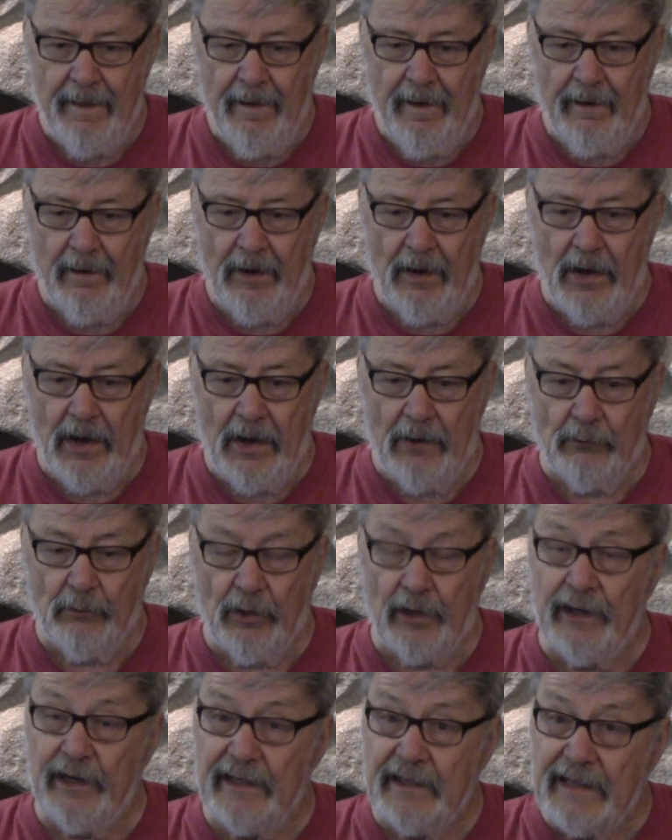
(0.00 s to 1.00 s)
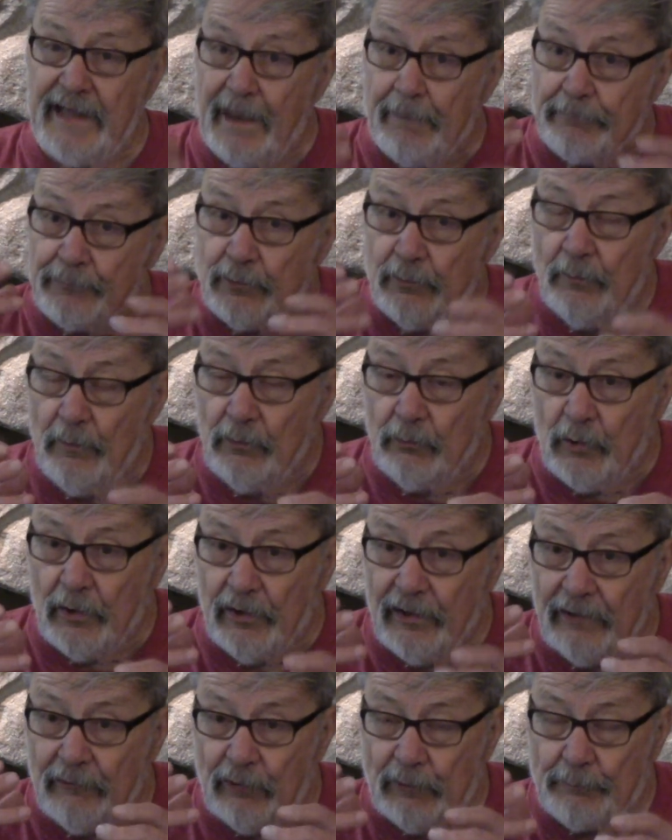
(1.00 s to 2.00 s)

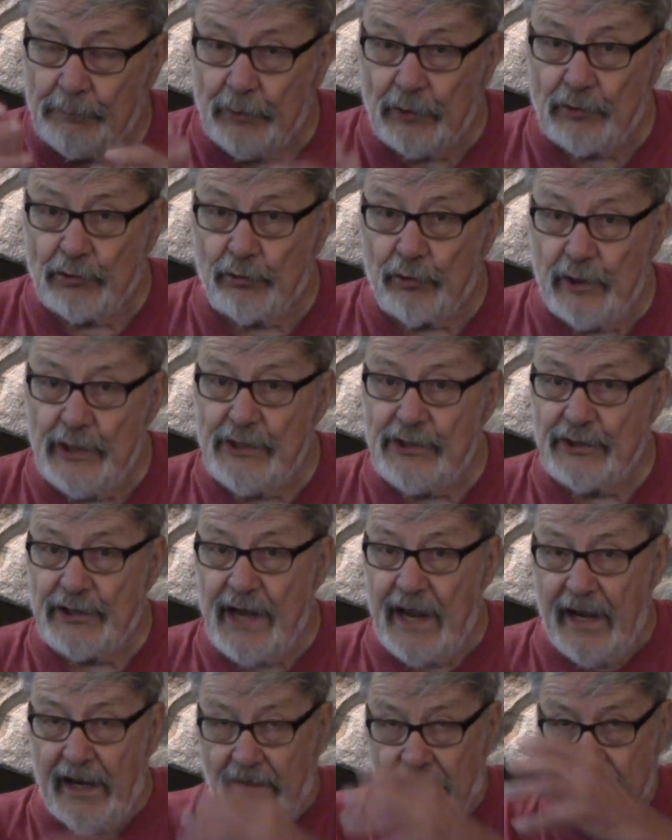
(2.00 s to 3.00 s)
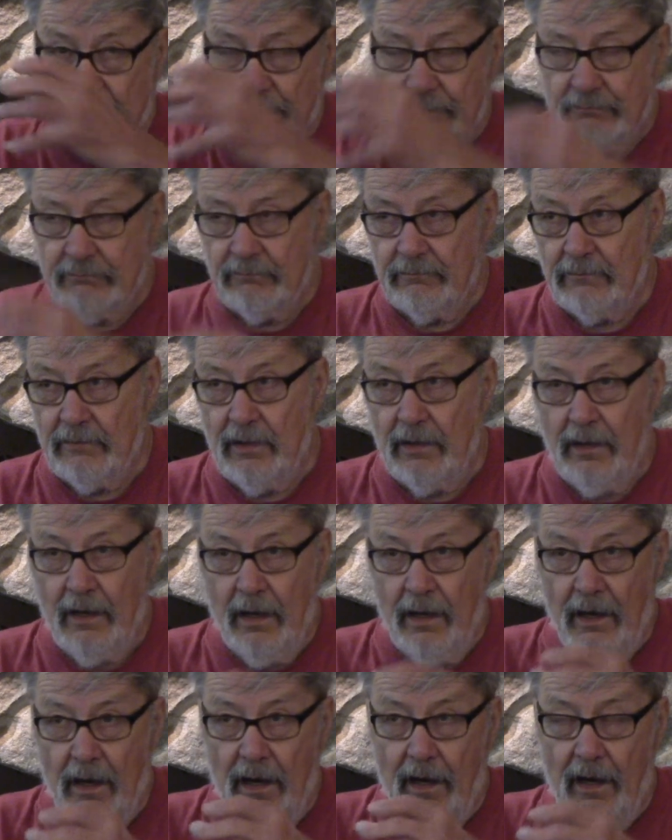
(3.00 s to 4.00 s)
where he would put tree stands,
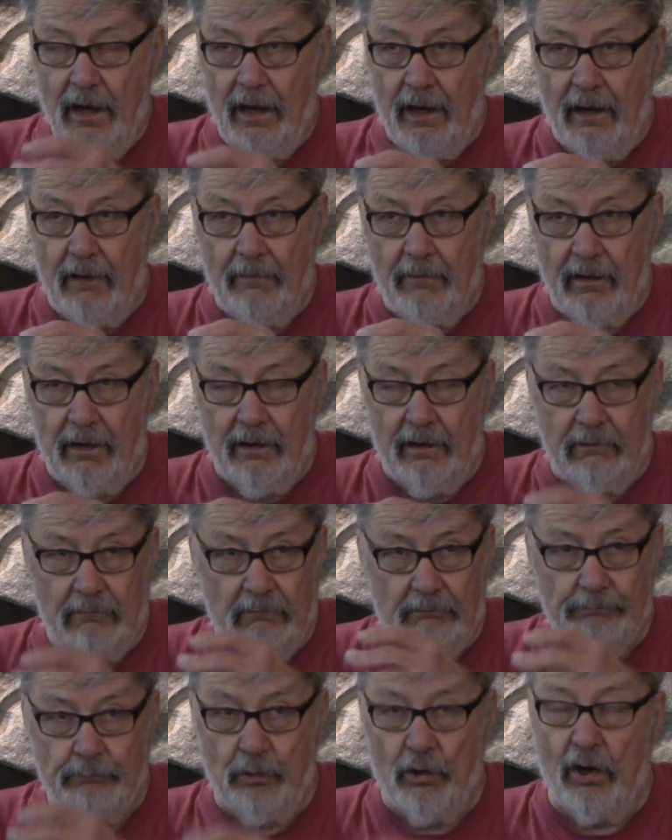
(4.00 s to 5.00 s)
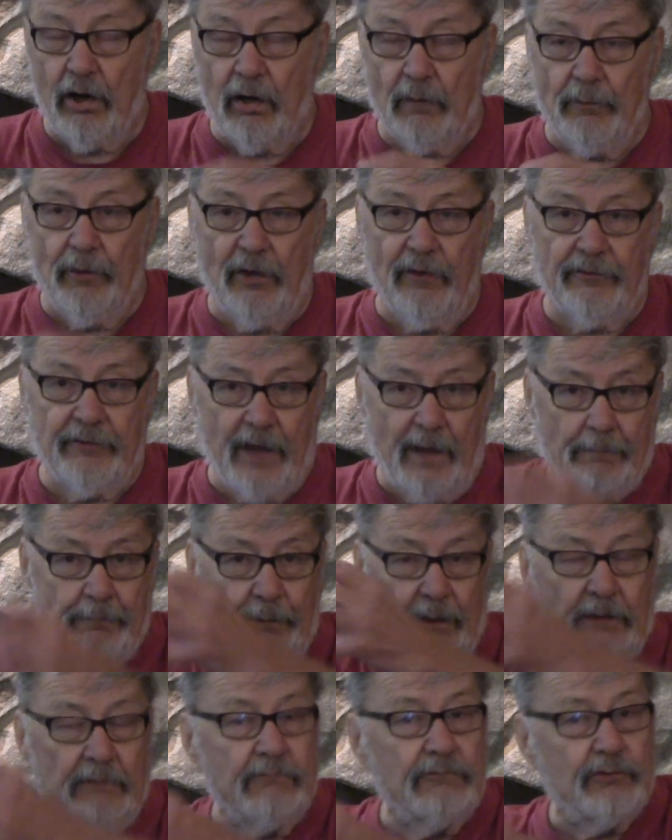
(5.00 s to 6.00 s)
portables up
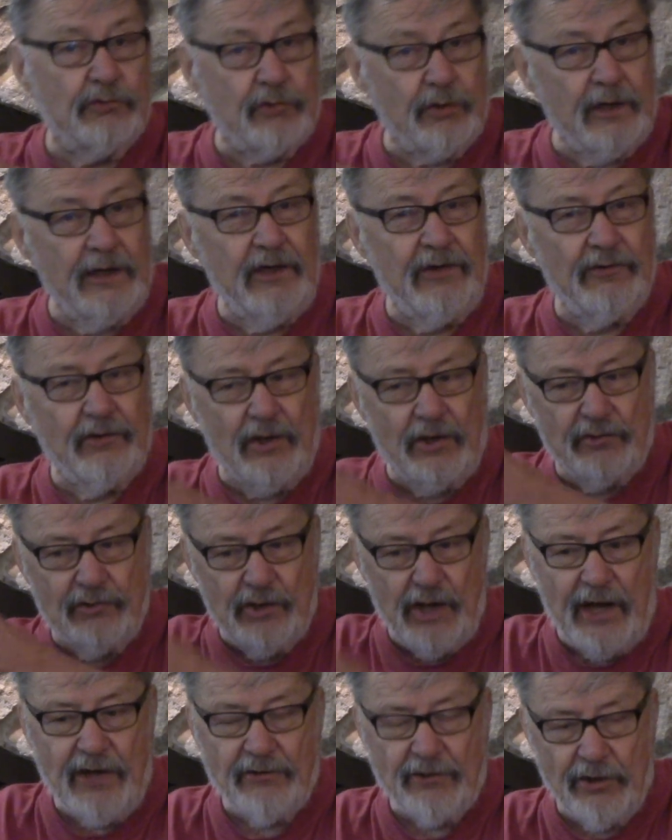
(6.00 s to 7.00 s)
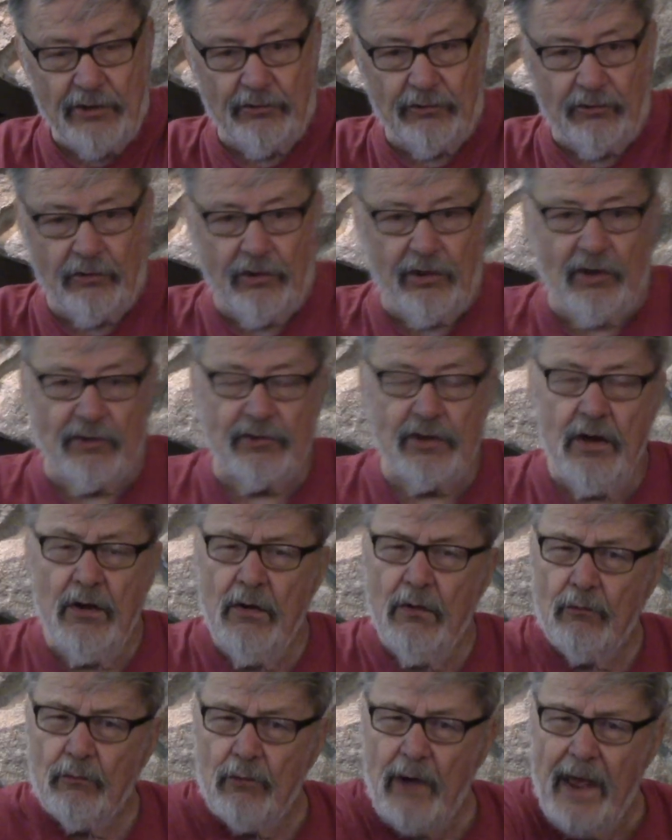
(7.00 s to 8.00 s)
in trees adjacent to this
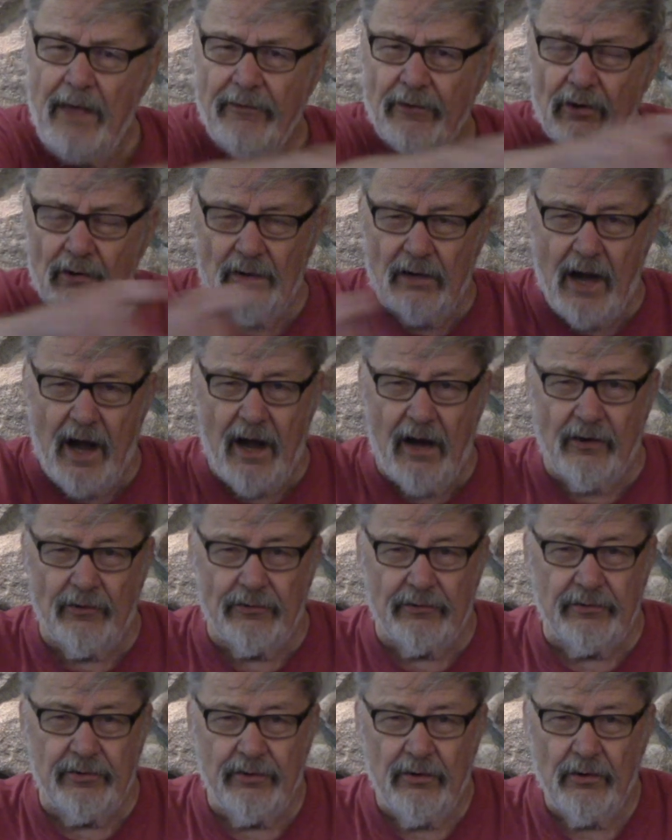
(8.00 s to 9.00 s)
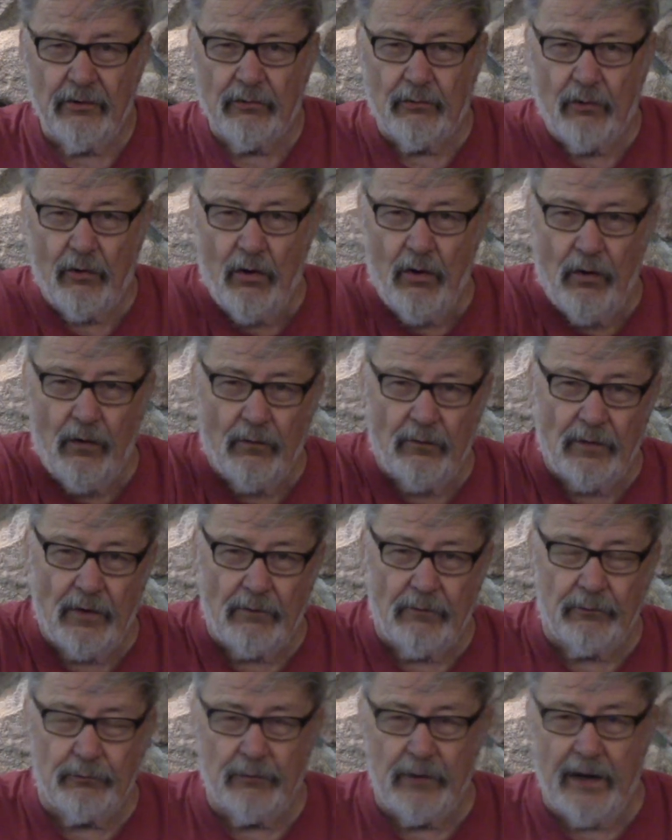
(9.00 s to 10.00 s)
rather large grove
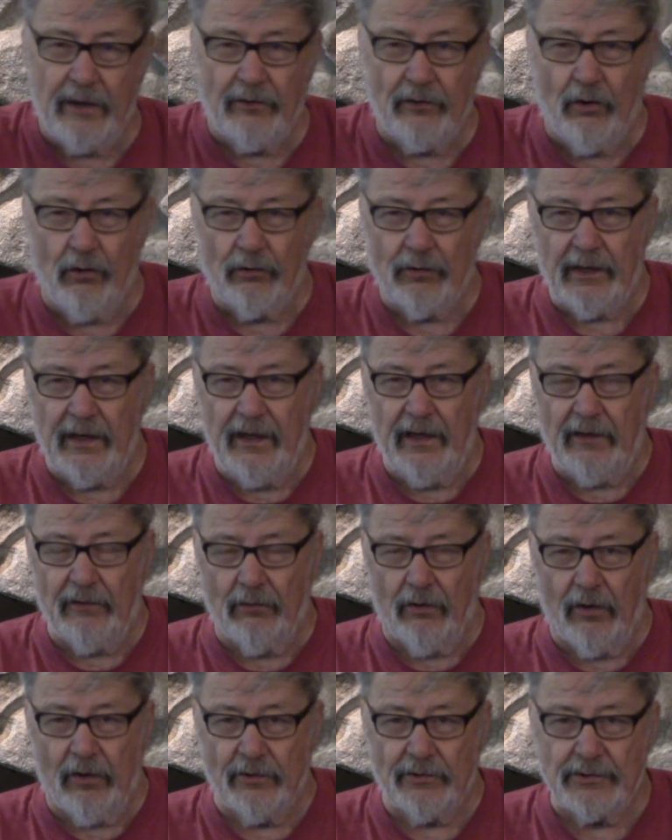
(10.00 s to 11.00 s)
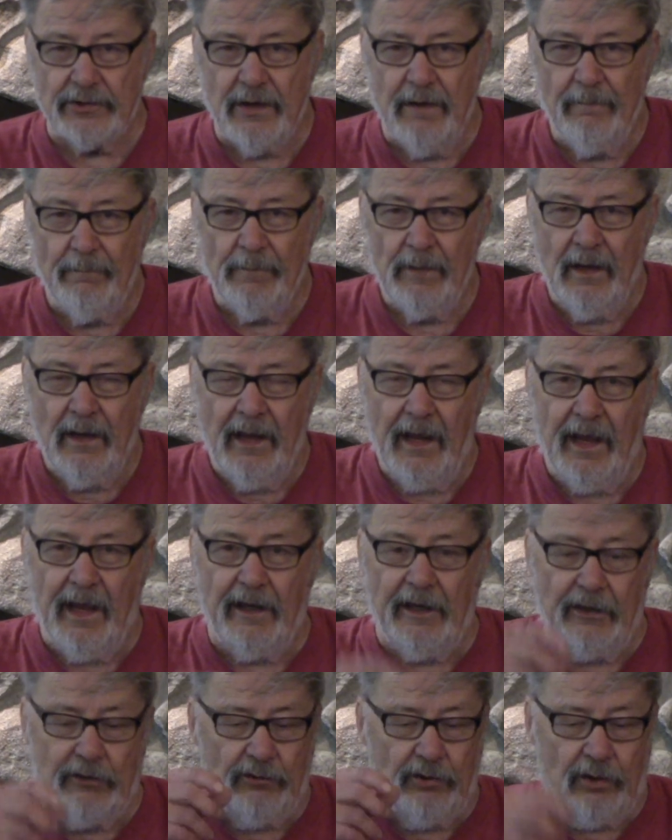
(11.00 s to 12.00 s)
of red oak acorns.
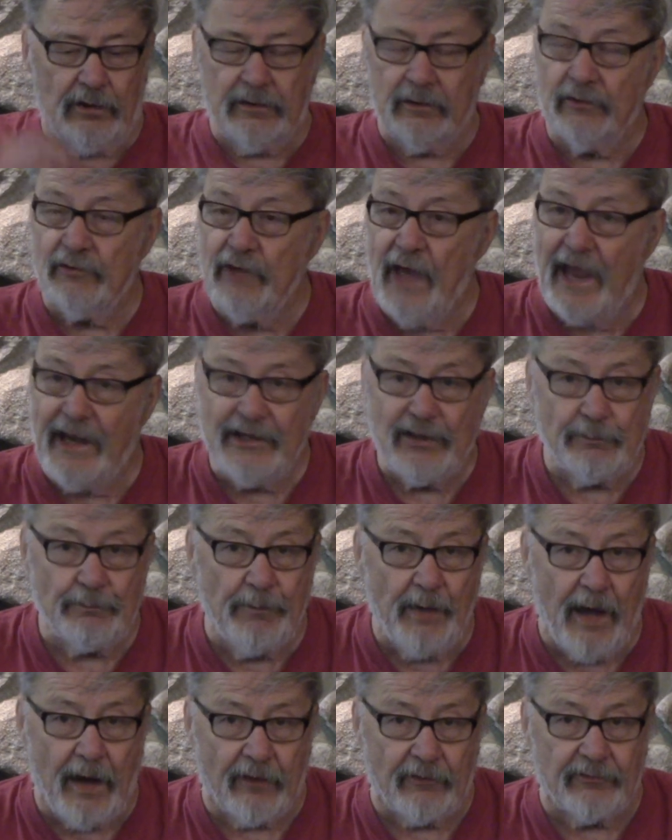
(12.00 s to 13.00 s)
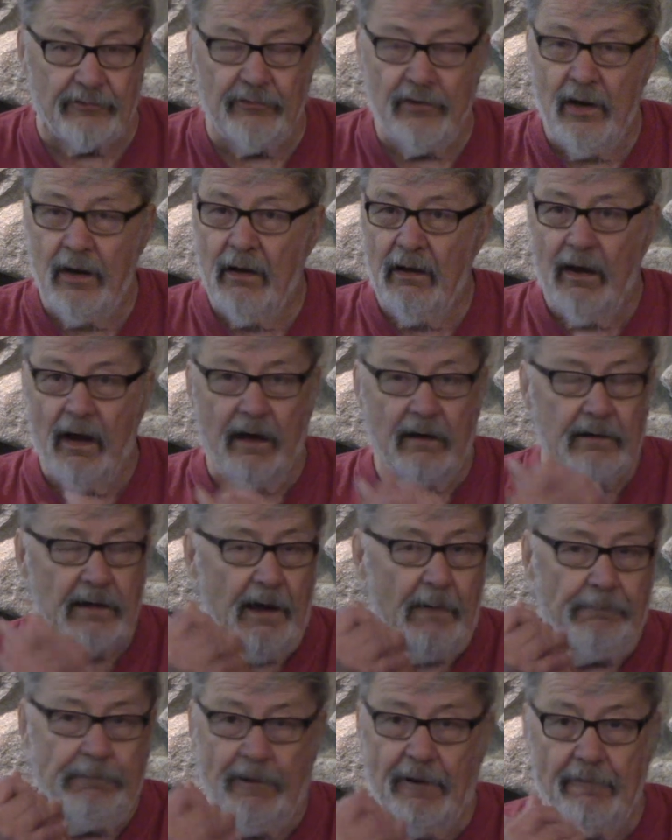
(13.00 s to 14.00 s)
And he took nice bucks, a
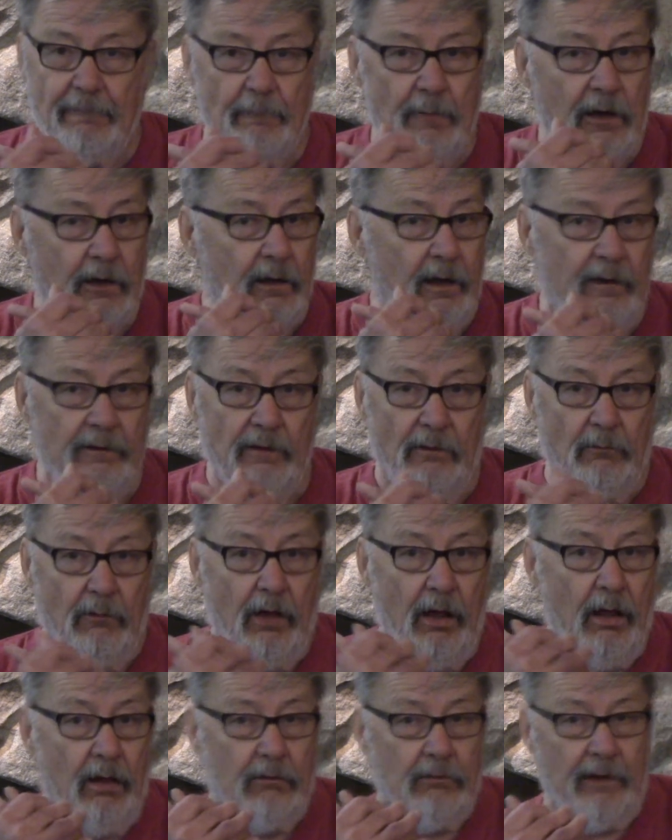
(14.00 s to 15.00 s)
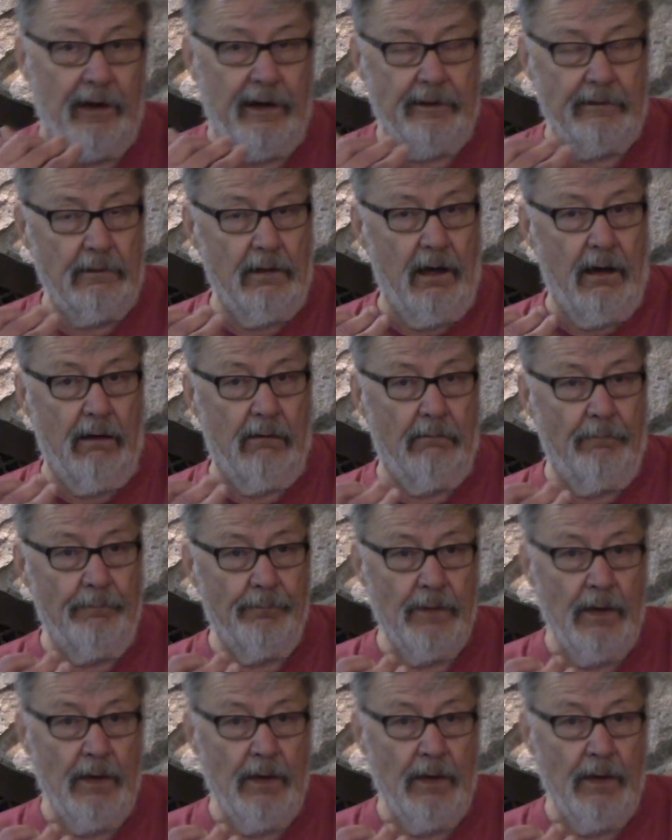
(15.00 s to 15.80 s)
couple of them are on the wall right now.